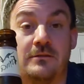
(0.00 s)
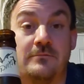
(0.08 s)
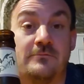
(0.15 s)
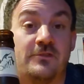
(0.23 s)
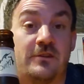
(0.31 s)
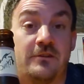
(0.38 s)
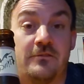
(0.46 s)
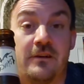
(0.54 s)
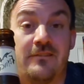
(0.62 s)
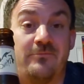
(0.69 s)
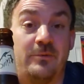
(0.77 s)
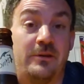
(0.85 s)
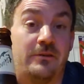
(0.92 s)
Drinking
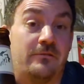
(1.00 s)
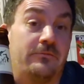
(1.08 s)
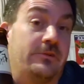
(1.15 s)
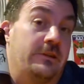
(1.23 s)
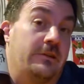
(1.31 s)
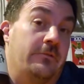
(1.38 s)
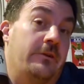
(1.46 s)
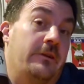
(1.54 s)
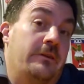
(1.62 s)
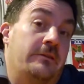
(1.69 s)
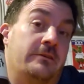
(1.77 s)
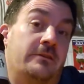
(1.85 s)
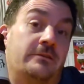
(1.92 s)
craft beer, videoing
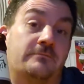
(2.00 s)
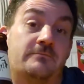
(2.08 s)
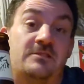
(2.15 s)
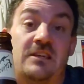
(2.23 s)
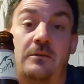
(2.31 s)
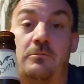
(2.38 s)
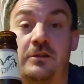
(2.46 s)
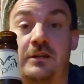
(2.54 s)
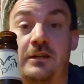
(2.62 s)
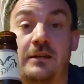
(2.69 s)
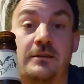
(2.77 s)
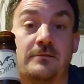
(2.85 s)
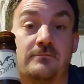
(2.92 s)
it, and sampling
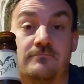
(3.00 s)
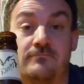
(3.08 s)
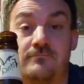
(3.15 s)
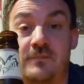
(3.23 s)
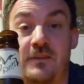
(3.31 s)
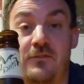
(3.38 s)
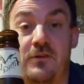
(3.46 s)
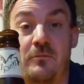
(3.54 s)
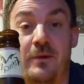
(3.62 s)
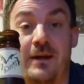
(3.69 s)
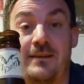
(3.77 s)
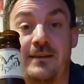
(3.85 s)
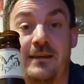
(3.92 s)
it, and giving you
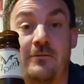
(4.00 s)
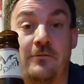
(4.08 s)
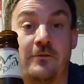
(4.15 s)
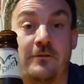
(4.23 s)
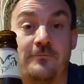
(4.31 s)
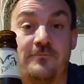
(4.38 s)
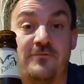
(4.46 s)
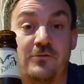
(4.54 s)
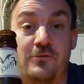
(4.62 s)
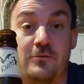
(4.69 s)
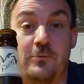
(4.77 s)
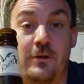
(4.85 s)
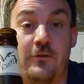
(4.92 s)
my take on it
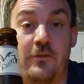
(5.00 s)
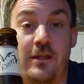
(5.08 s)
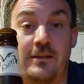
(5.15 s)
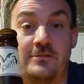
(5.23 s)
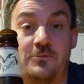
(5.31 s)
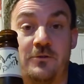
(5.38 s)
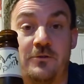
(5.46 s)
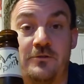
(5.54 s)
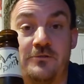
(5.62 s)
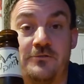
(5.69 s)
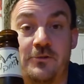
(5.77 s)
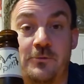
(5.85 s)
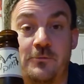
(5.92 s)
for whatever that's worth.
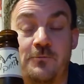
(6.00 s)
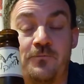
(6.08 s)
So